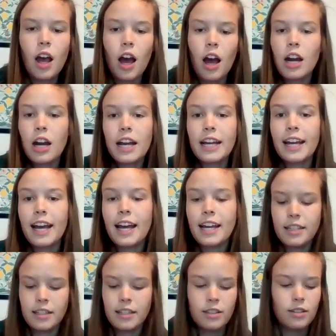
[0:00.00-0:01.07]
All right,
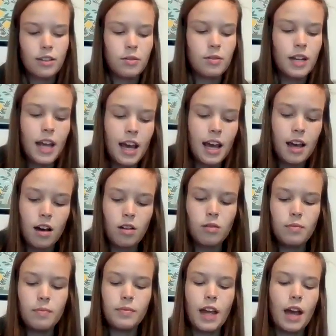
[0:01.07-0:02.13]
guys, so
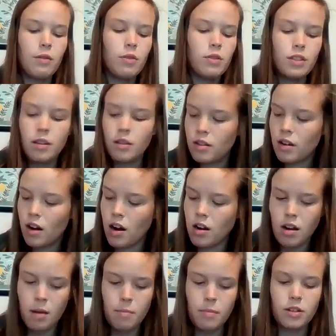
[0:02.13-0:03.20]
now I wrote our
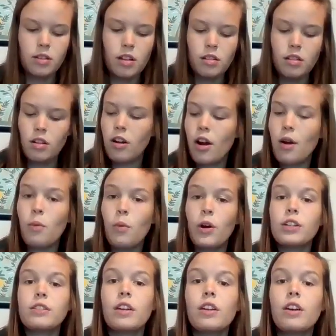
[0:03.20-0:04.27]
numbers on, or our
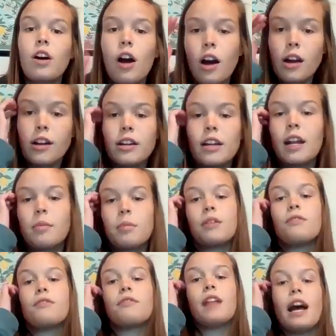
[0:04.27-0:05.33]
words on a card, and I'm going
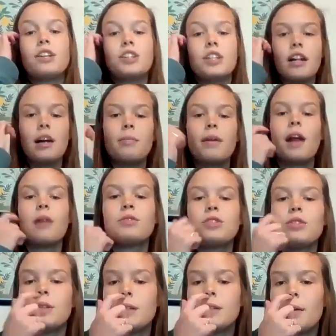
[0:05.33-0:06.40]
to flash it up, and I want
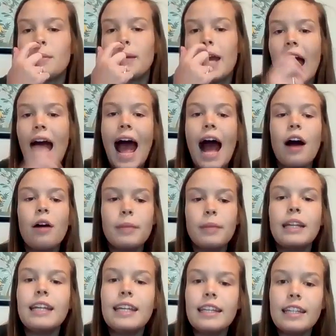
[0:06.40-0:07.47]
you to tell me how
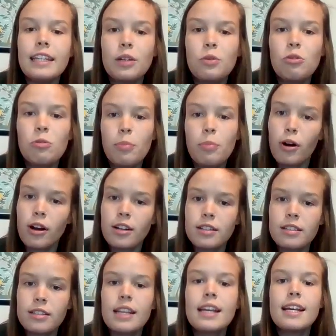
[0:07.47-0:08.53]
many equal
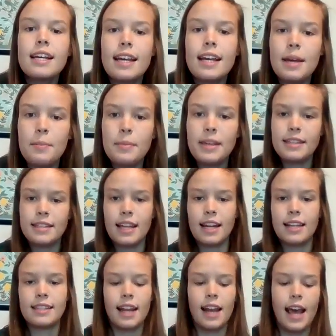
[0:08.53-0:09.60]
parts it means that
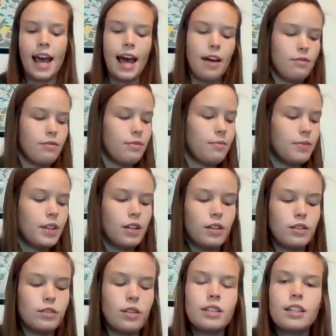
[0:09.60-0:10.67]
it's going to have.
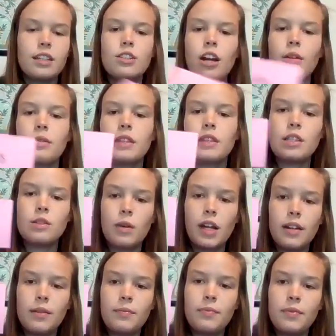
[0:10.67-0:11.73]
So let's get started with this
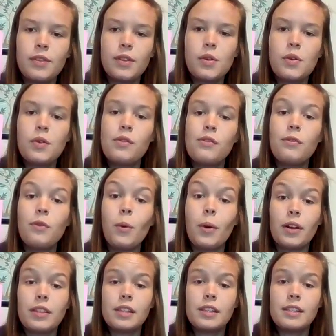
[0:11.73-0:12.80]
one.
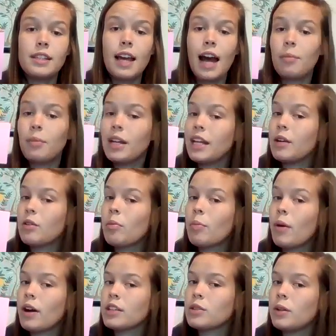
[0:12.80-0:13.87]
Fourths. How many equal
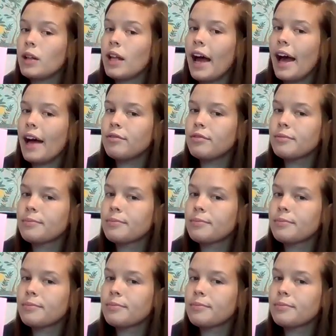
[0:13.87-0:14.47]
parts will it have?